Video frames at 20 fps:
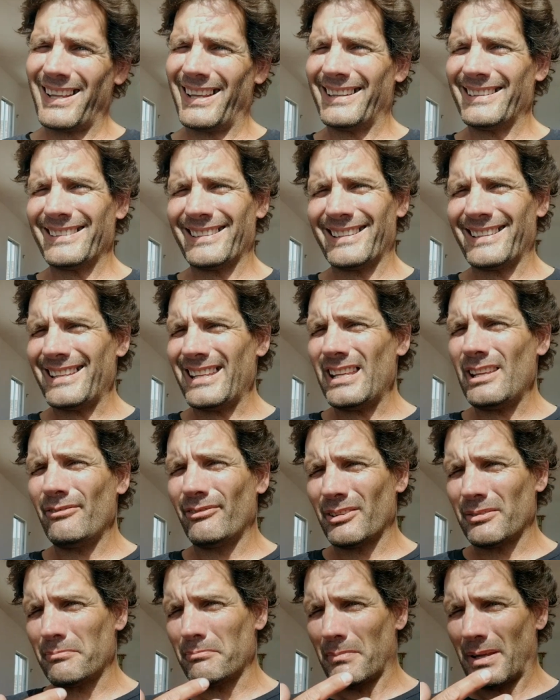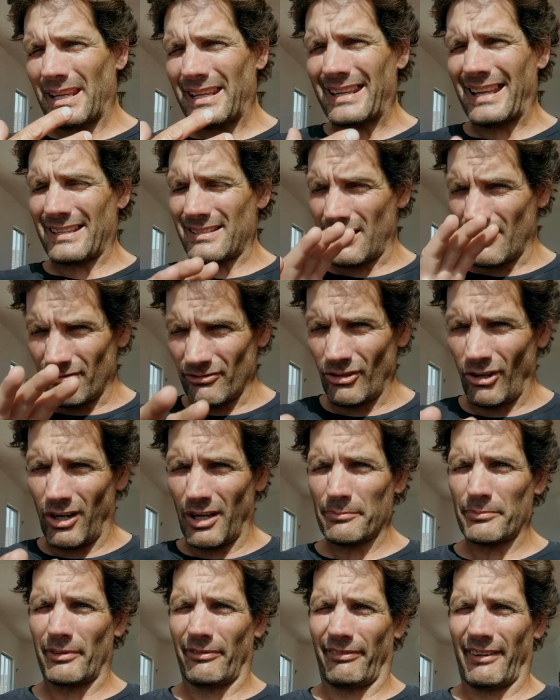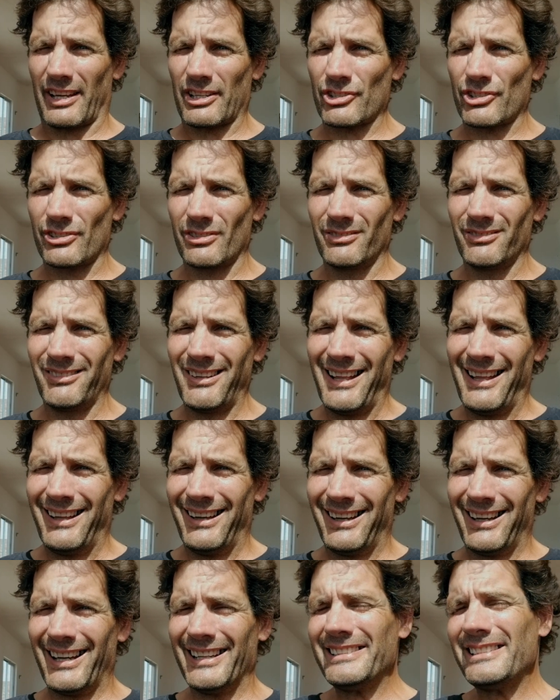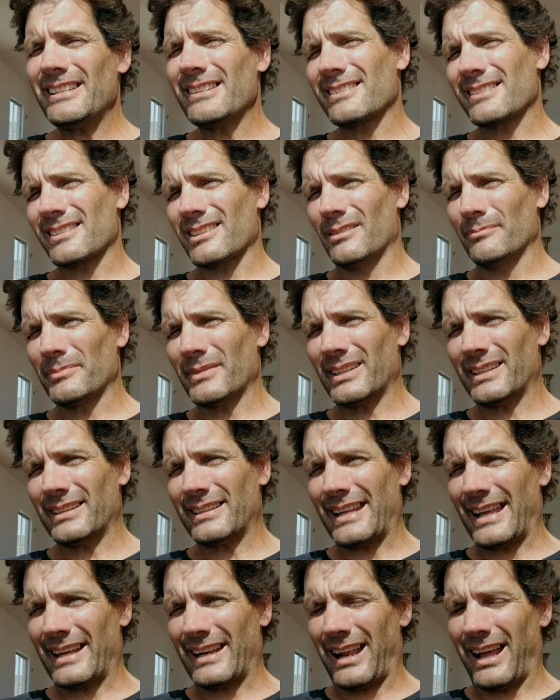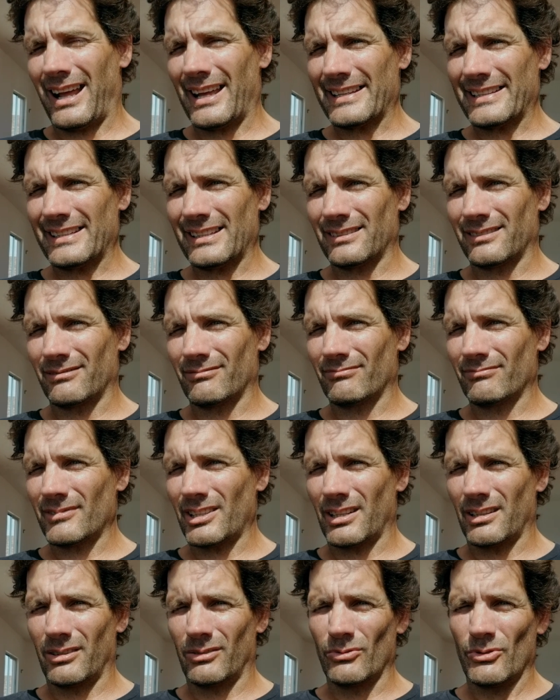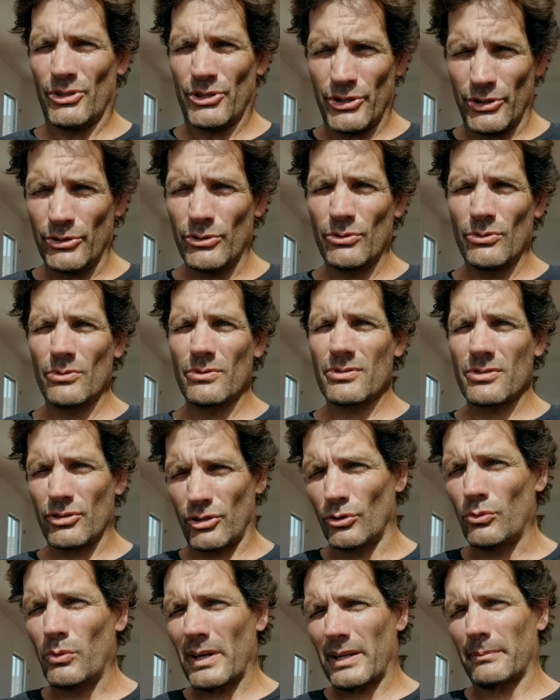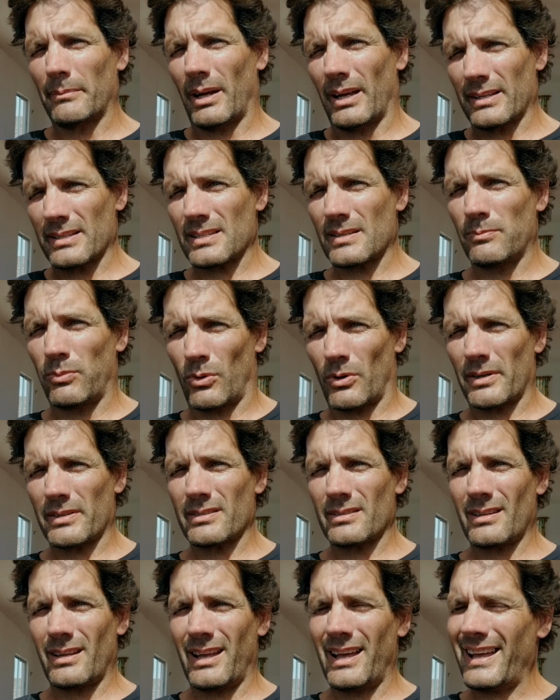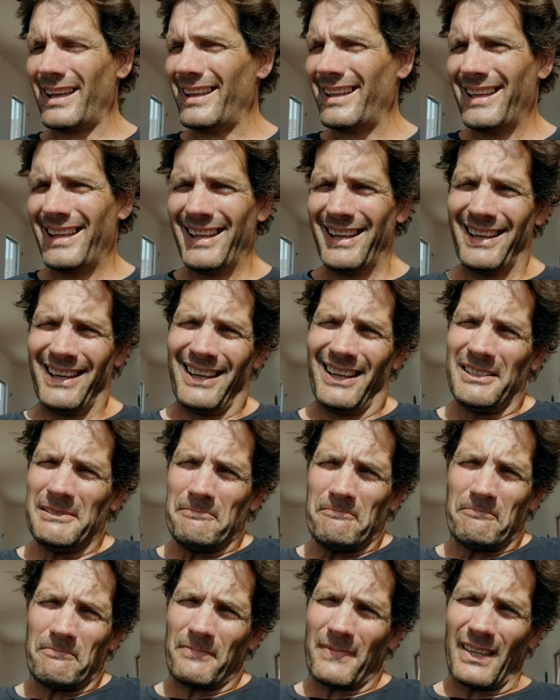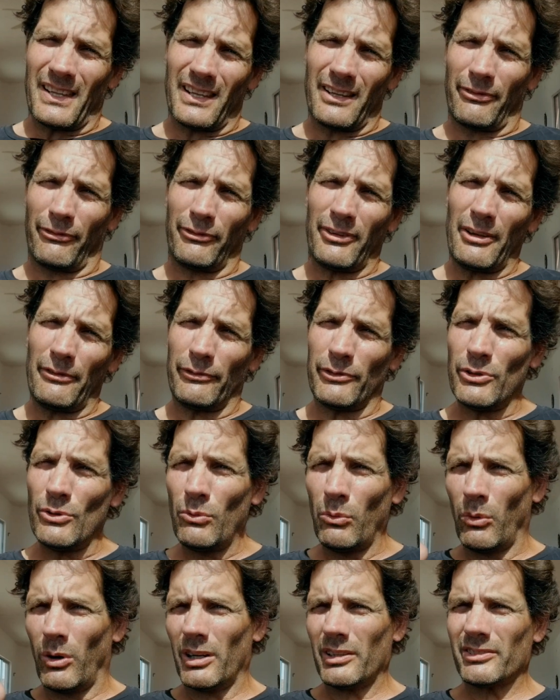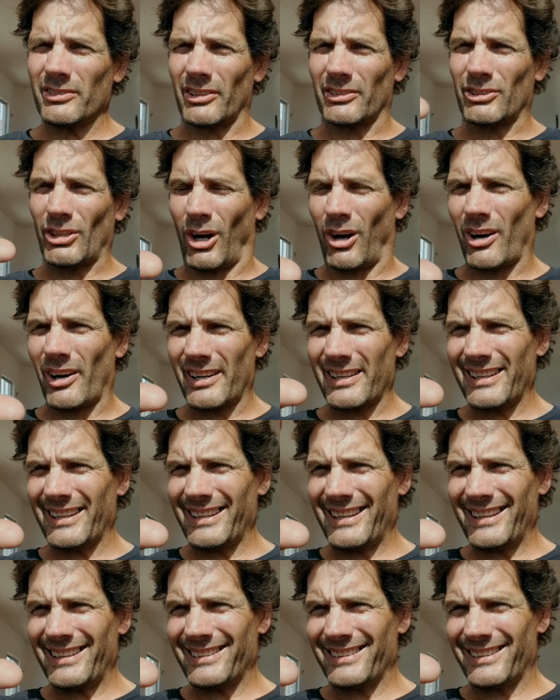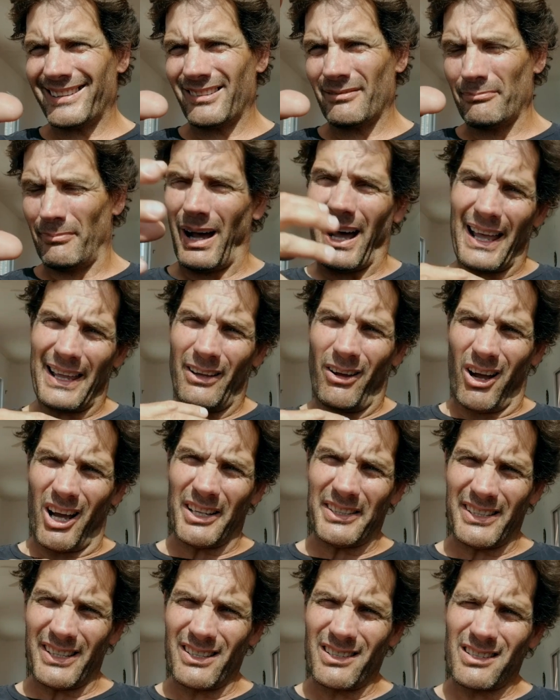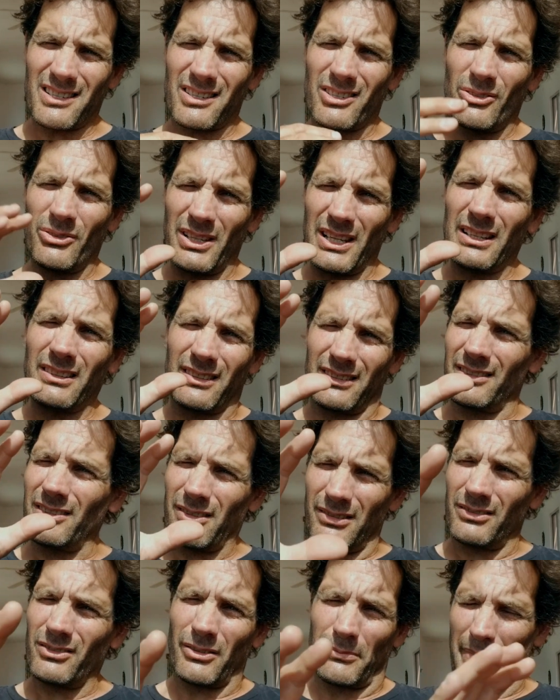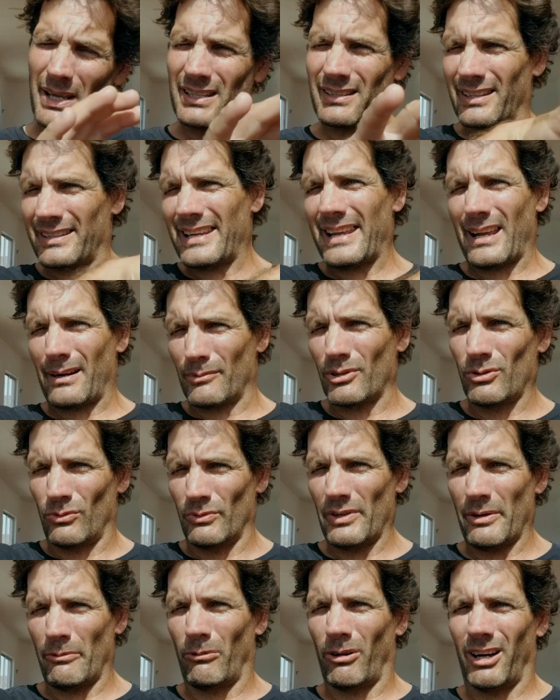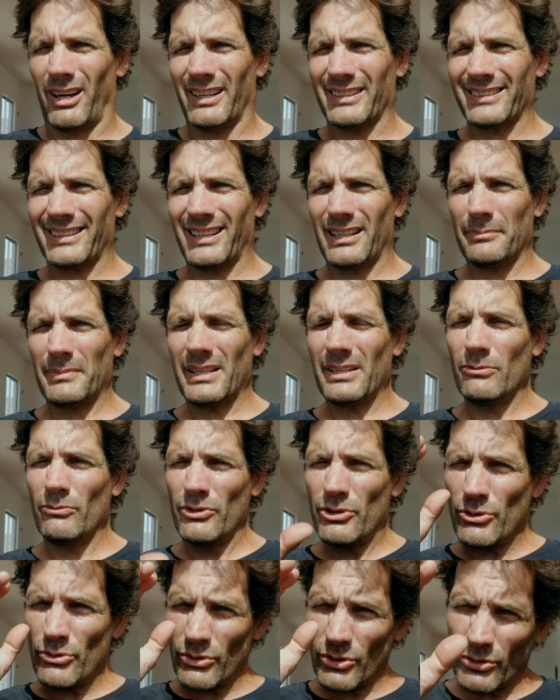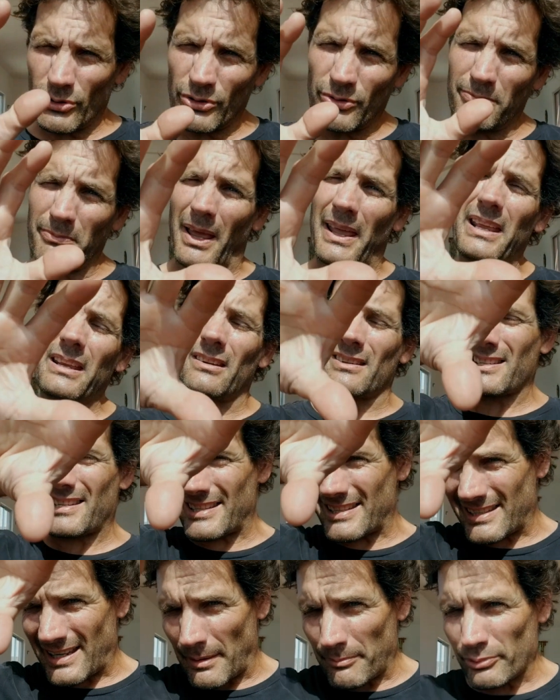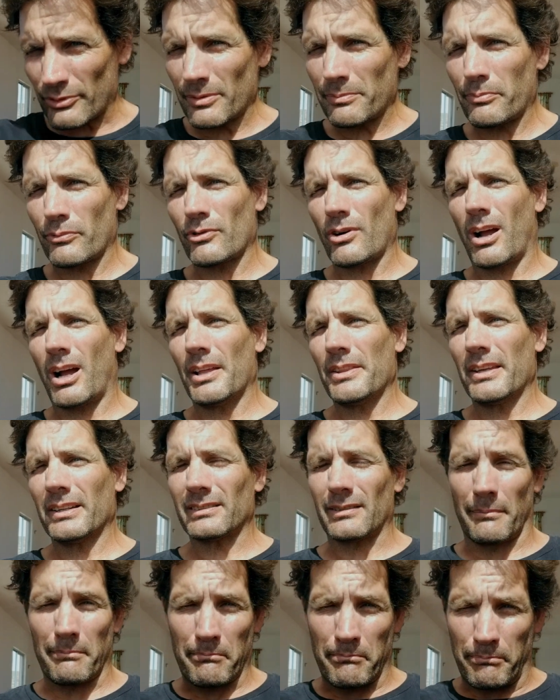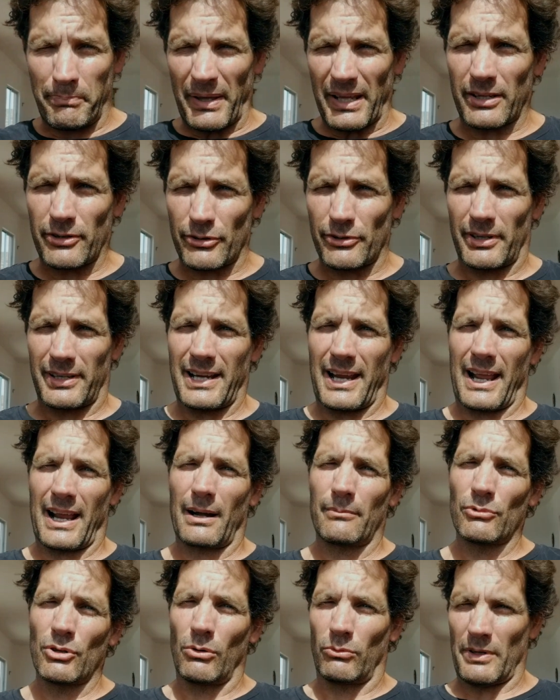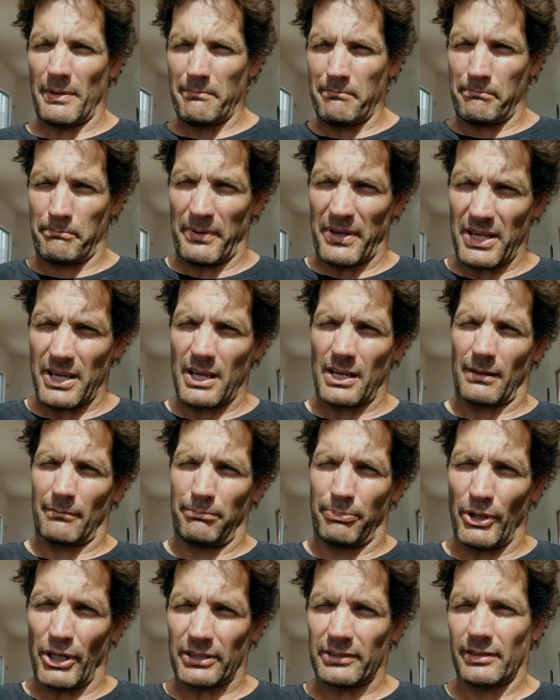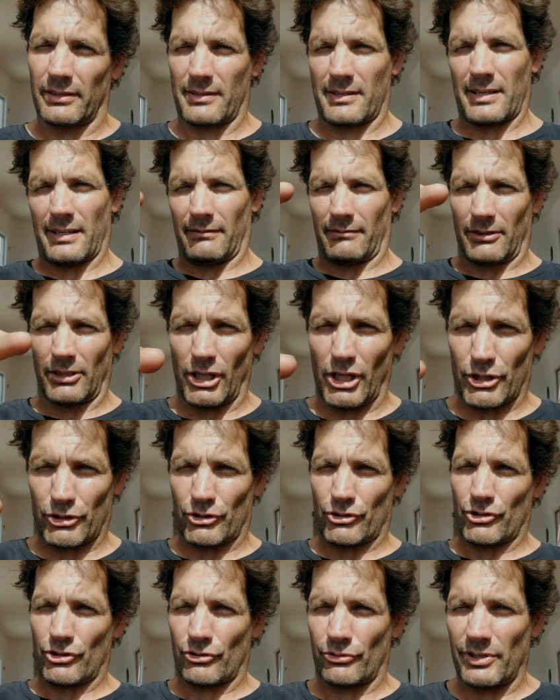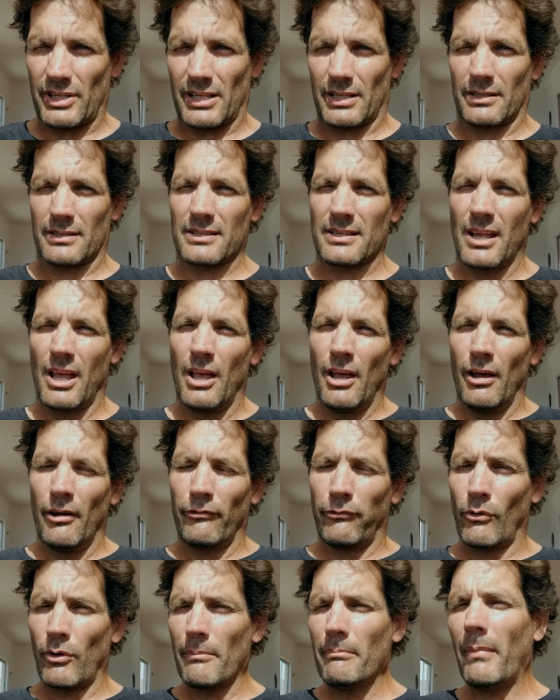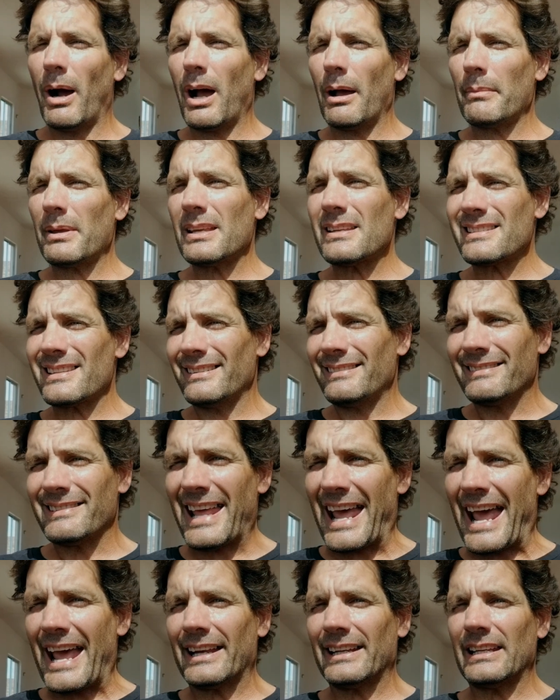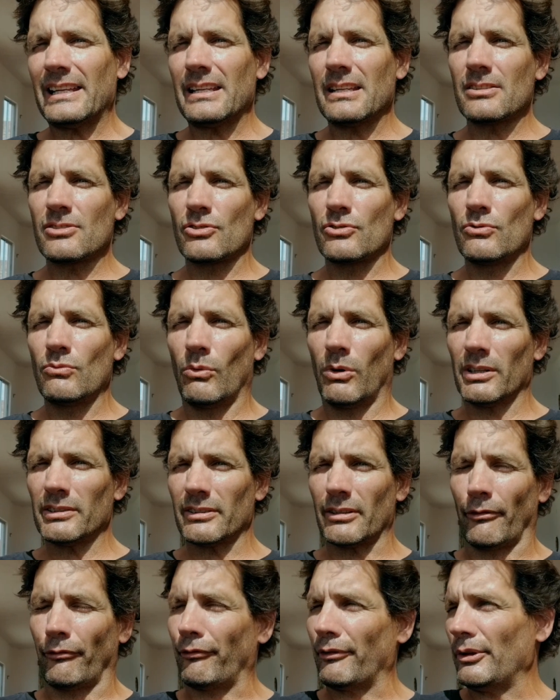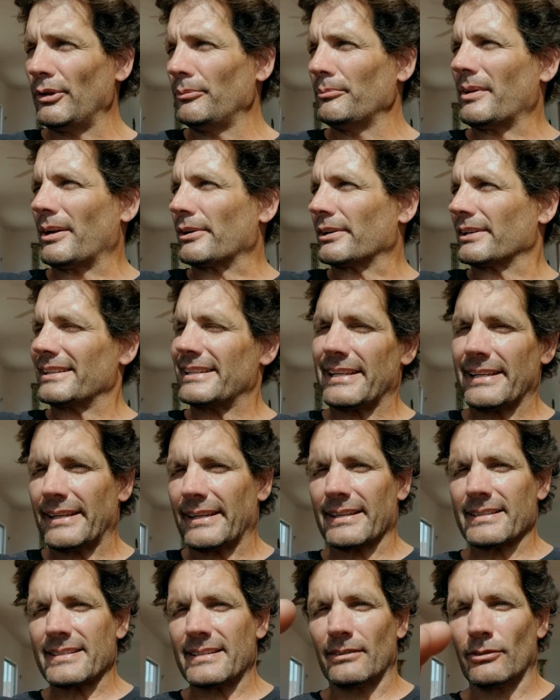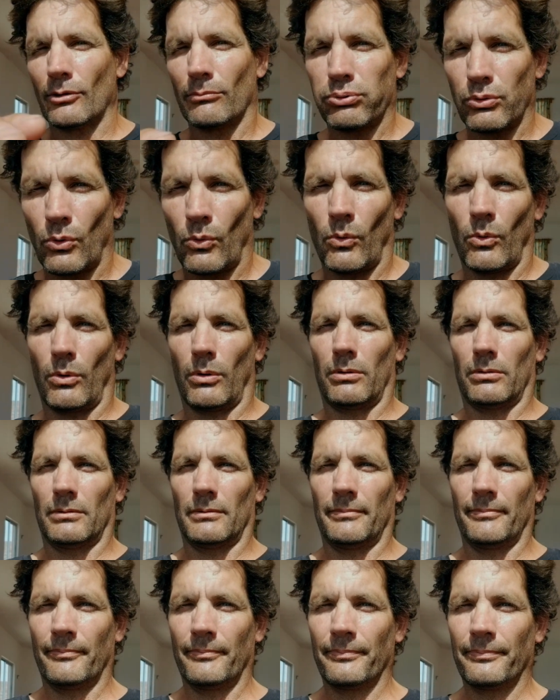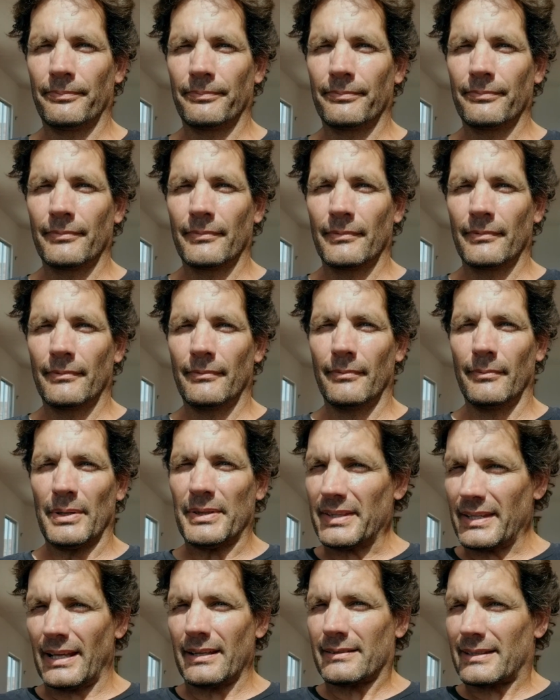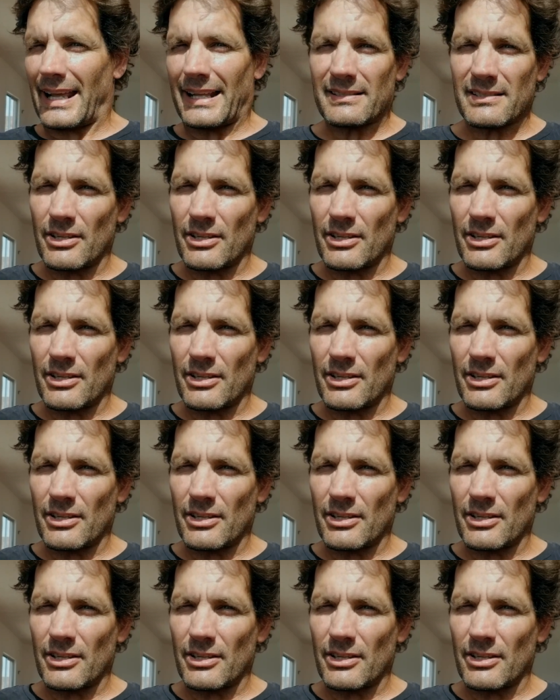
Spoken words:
even me as a non-professional, I need something that I can, use doing my sports. If you want to target my audience, you need to make the camera we want. I mean, you could make a separate product, a bigger camera with big buttons and touch screens for mommies and daddies who want to film their kids in the pool. But that's